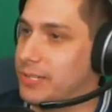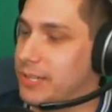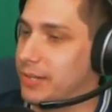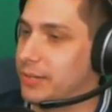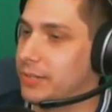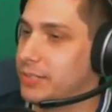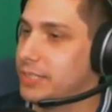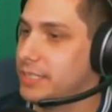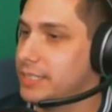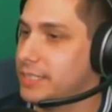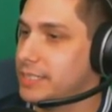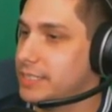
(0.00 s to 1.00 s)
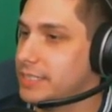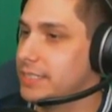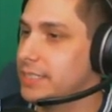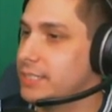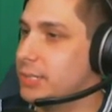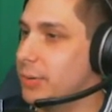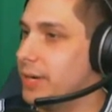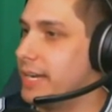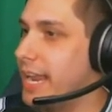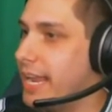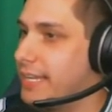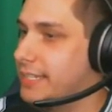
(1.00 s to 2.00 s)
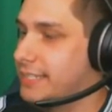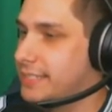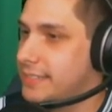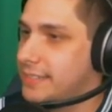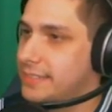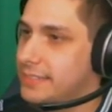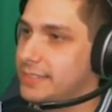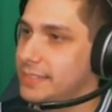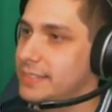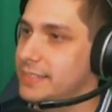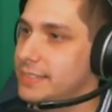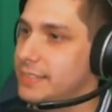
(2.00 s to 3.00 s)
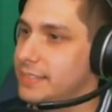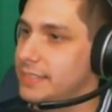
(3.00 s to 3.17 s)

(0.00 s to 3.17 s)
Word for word: too. All right, nobody. Jordan Hicks. Nice.